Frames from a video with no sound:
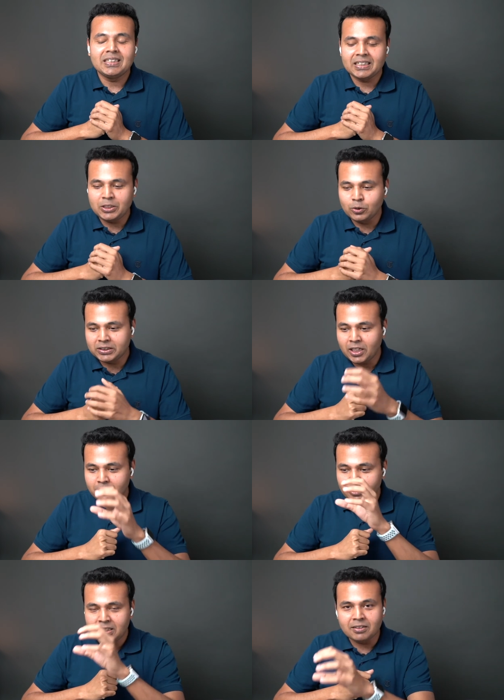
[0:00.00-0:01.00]
you start with
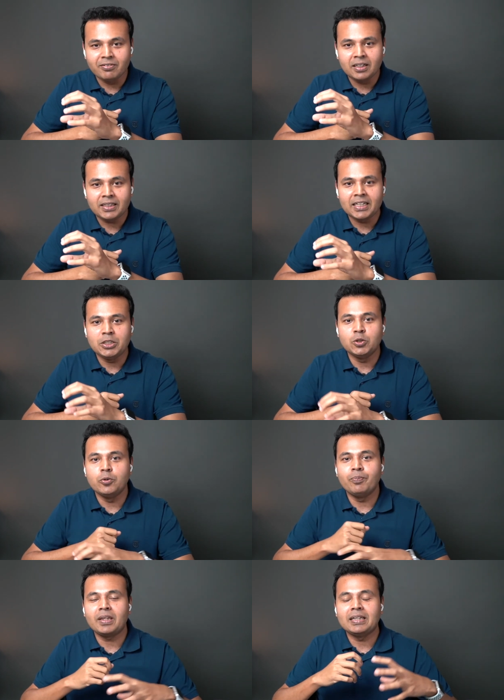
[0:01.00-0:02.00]
an event and
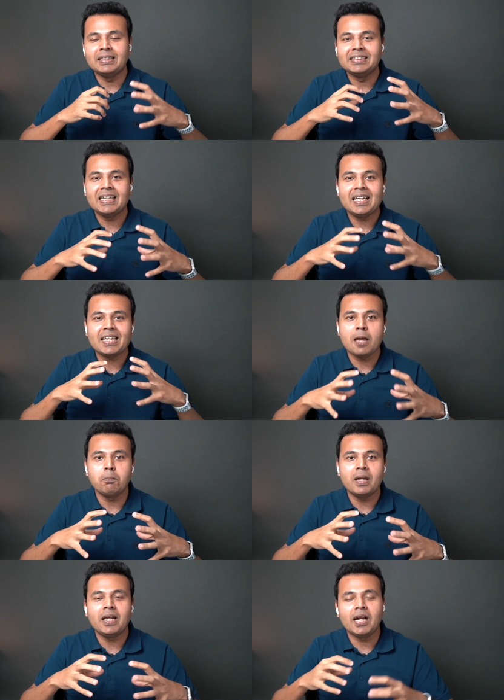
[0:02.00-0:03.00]
you design a
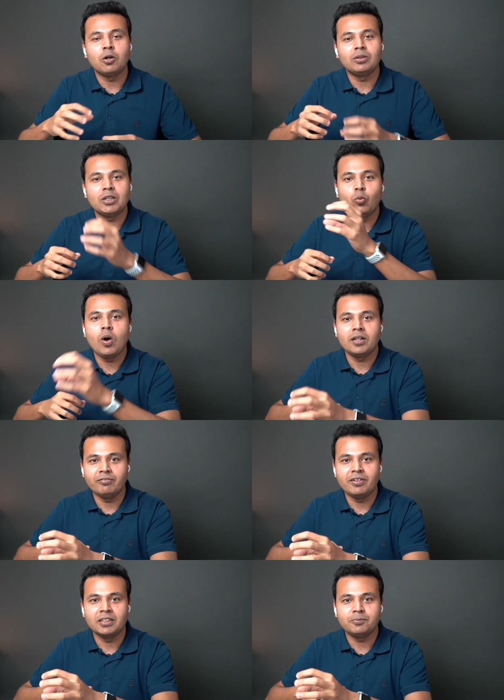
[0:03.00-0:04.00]
campaign around that one
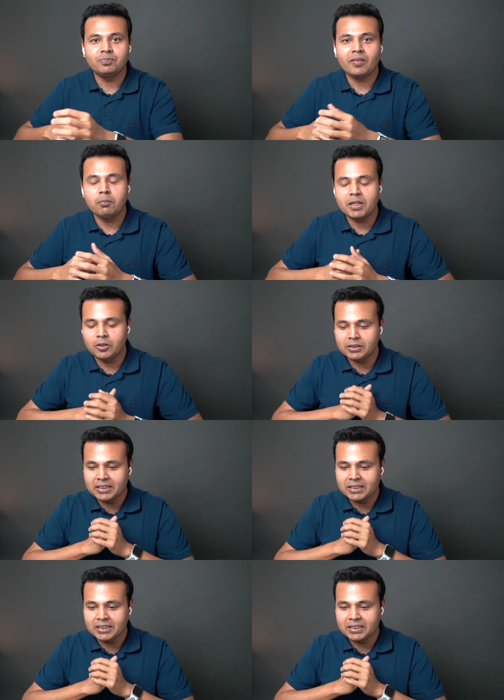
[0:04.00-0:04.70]
event, because